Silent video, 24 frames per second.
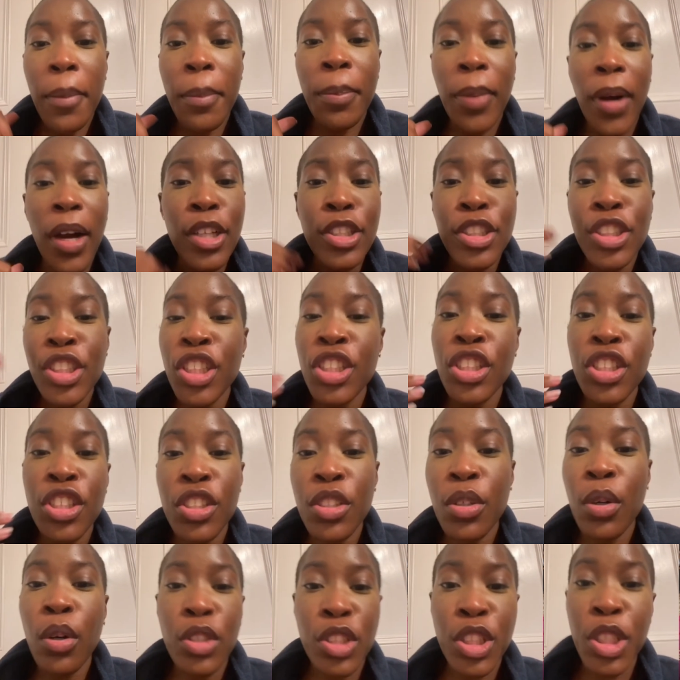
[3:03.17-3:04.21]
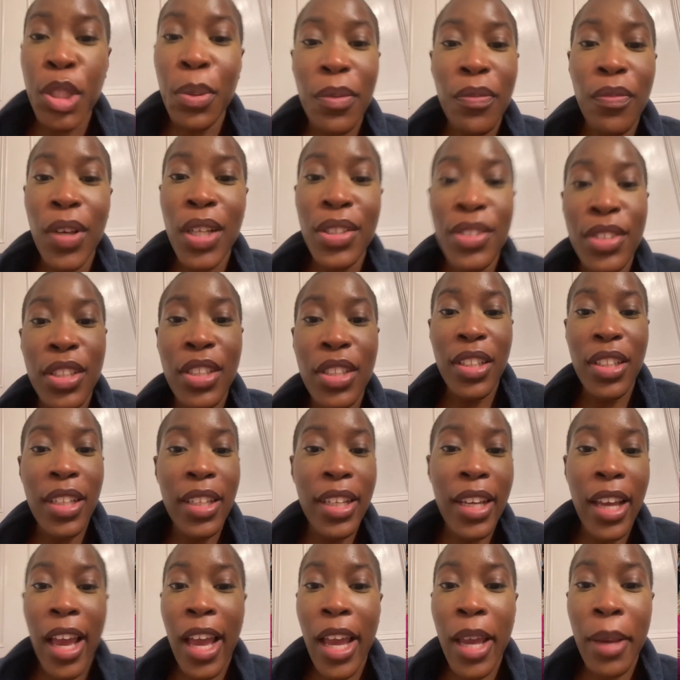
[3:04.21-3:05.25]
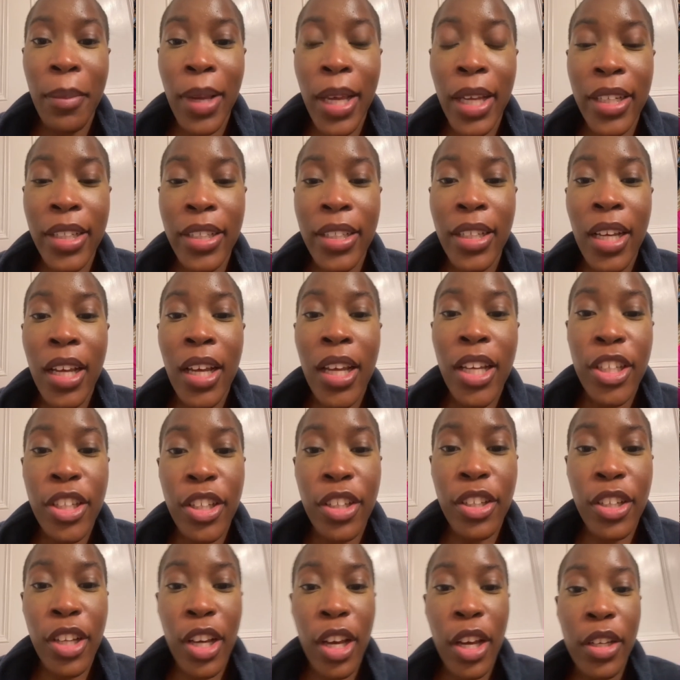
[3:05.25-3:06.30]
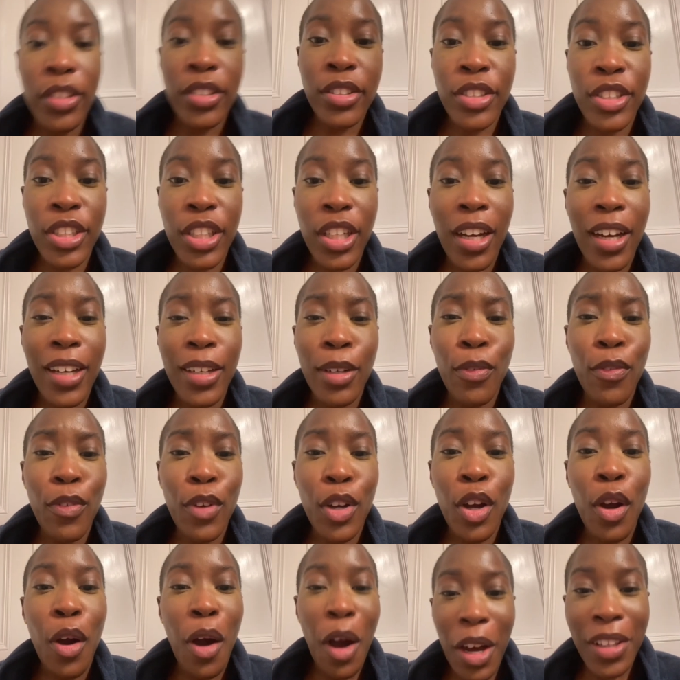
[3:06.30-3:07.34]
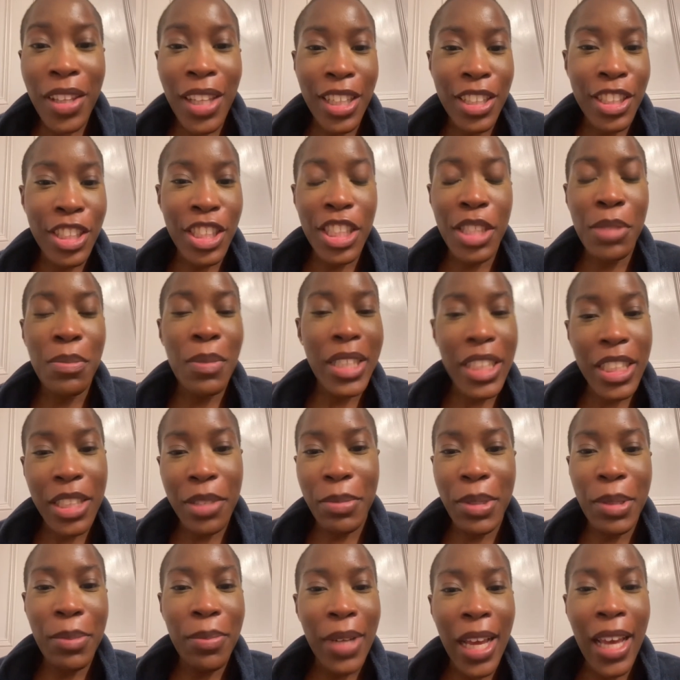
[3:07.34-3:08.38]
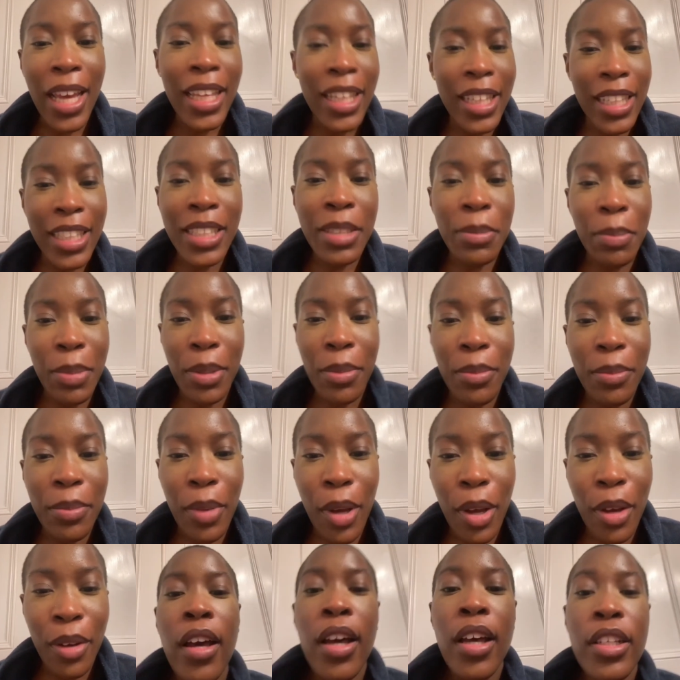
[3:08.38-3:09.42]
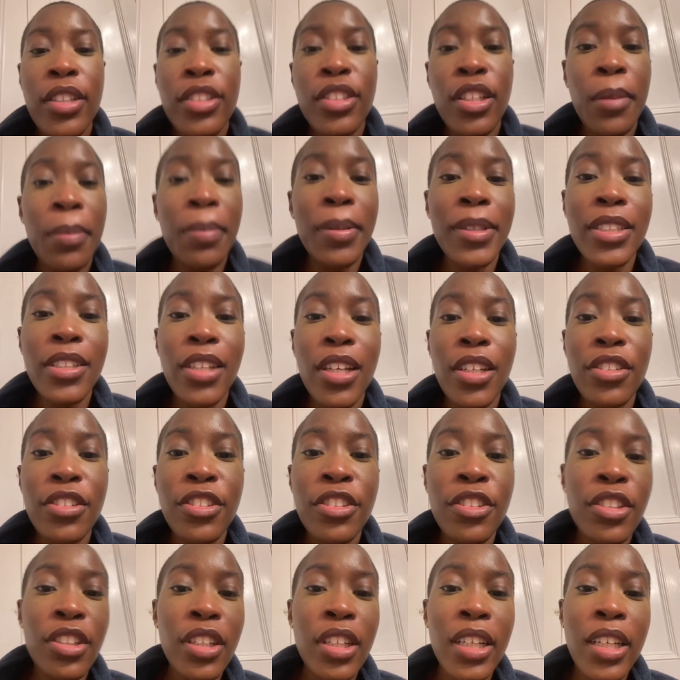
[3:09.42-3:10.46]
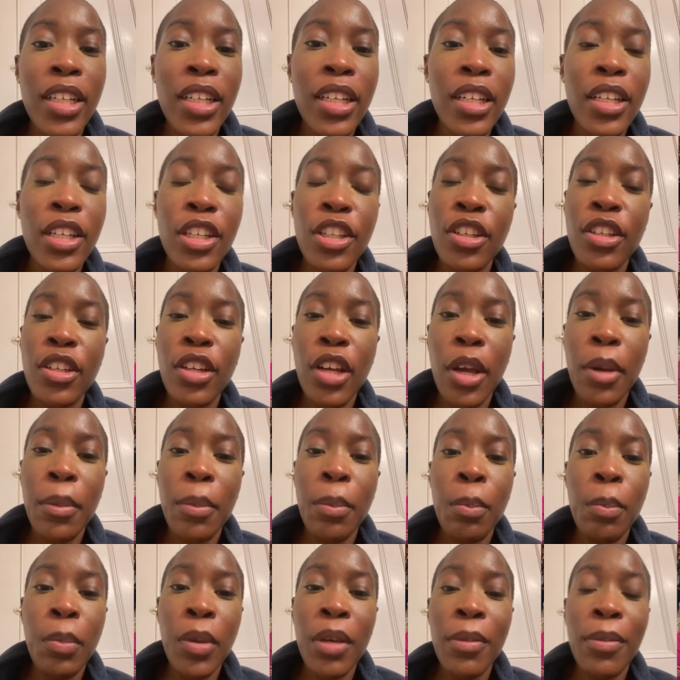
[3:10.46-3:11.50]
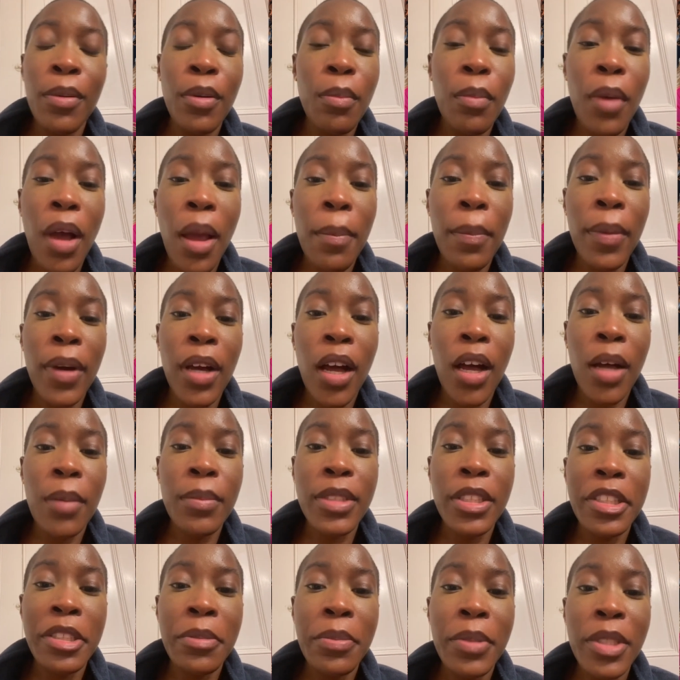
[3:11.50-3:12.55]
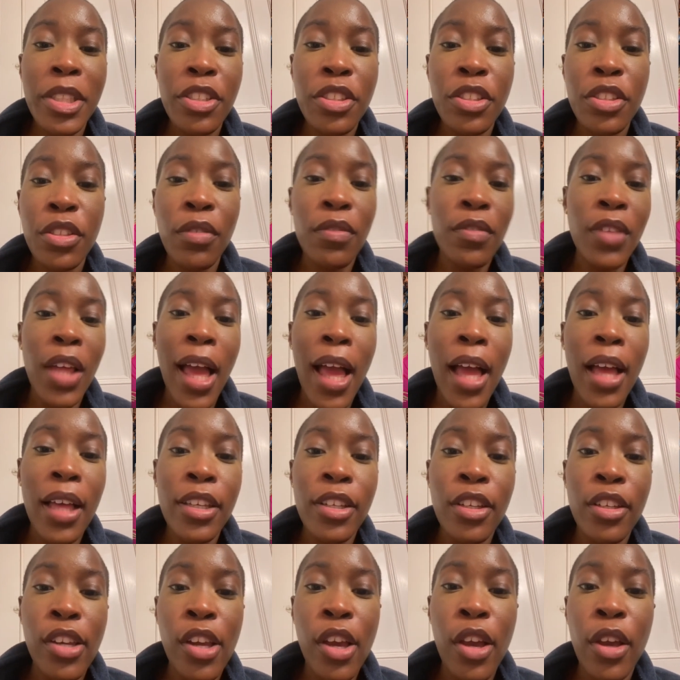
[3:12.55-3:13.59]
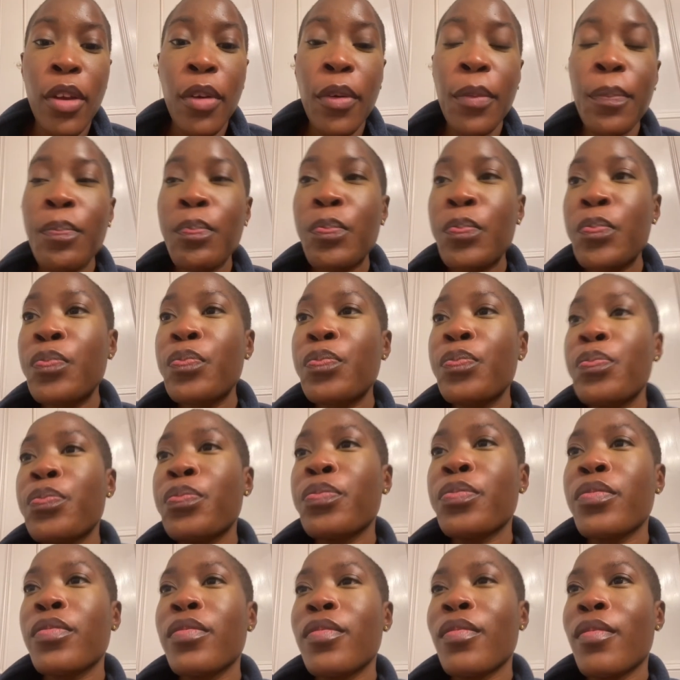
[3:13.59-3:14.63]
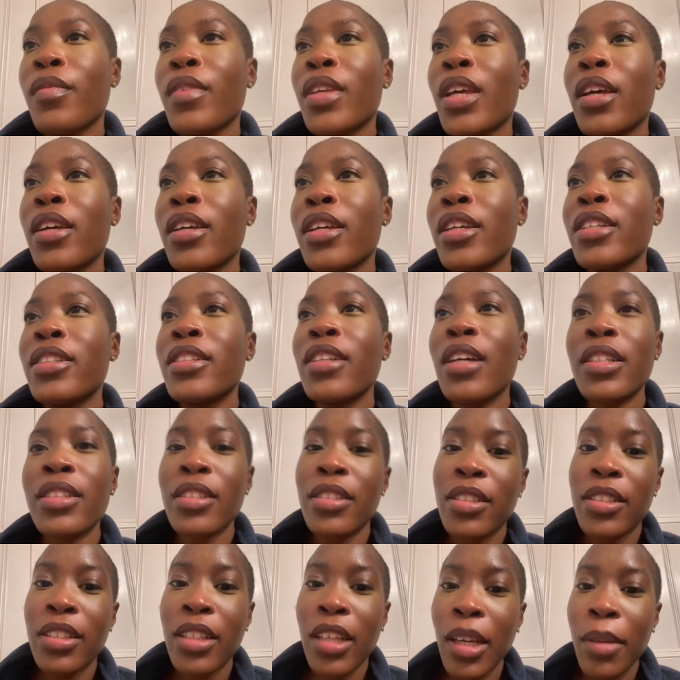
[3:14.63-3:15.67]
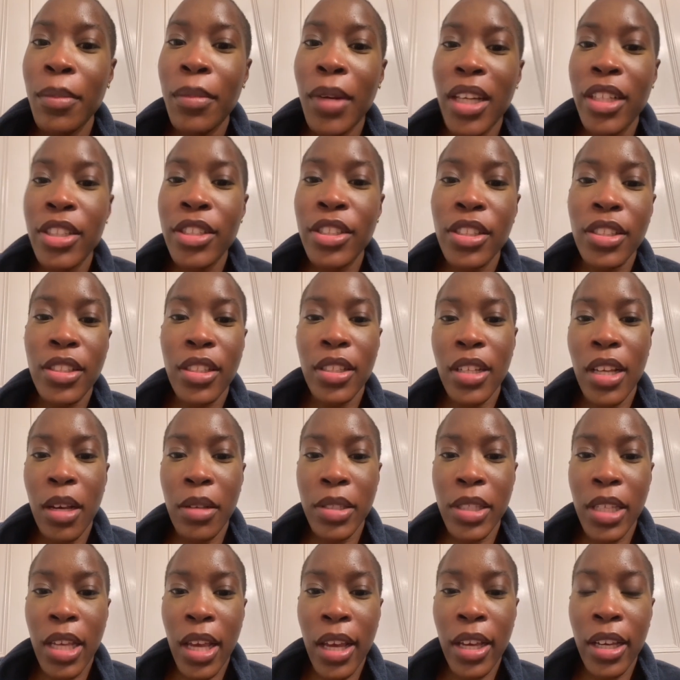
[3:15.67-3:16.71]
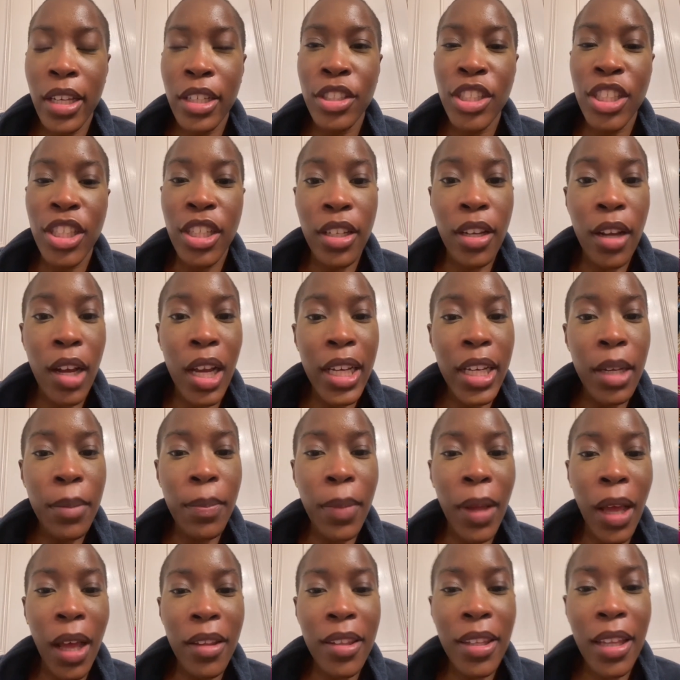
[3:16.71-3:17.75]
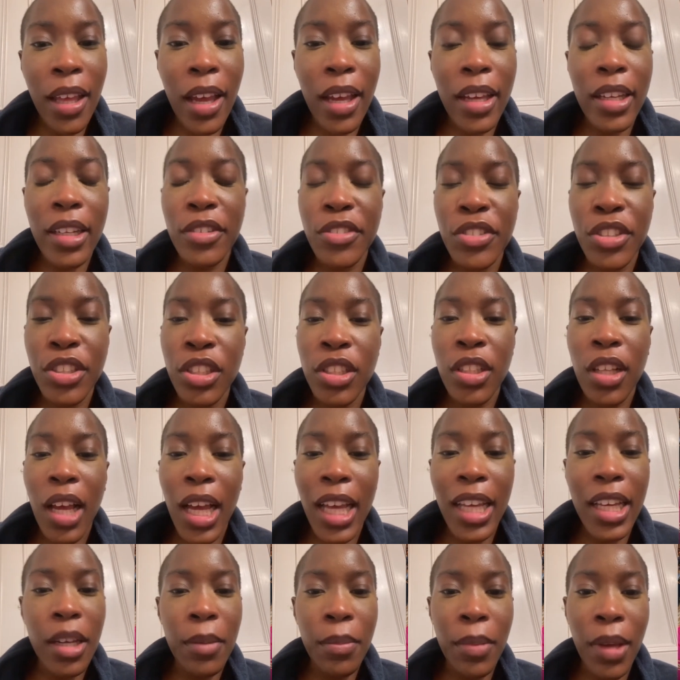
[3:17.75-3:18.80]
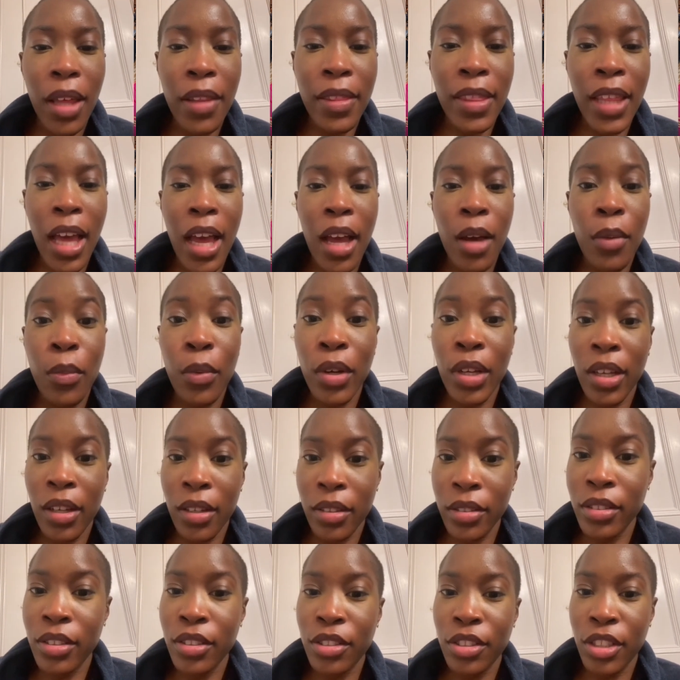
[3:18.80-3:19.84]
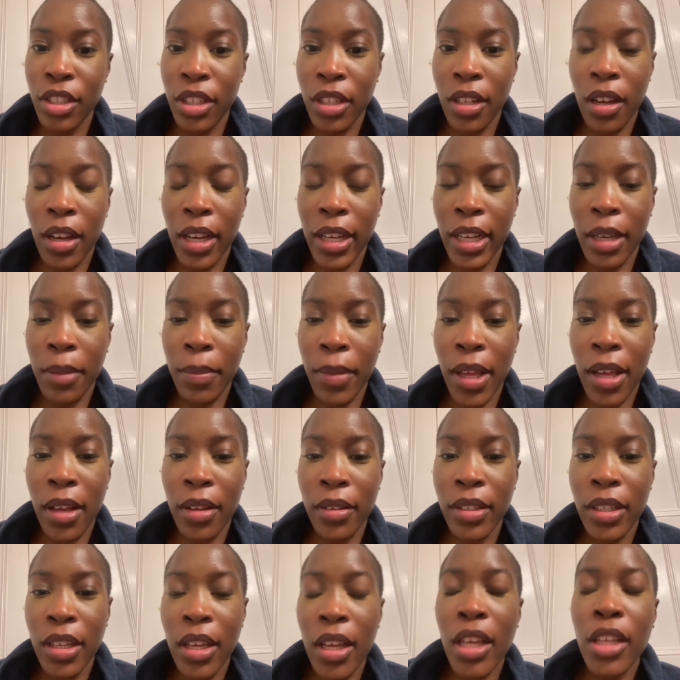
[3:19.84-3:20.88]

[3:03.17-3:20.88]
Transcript: But she just got too invested game and, she kind of forgot that she's meant to be playing this bimbo. So potentially, people might become suspicious of that, It doesn't seem like she's a nail tech. Is she lying about that? And if she's lying about that, what else is she lying about?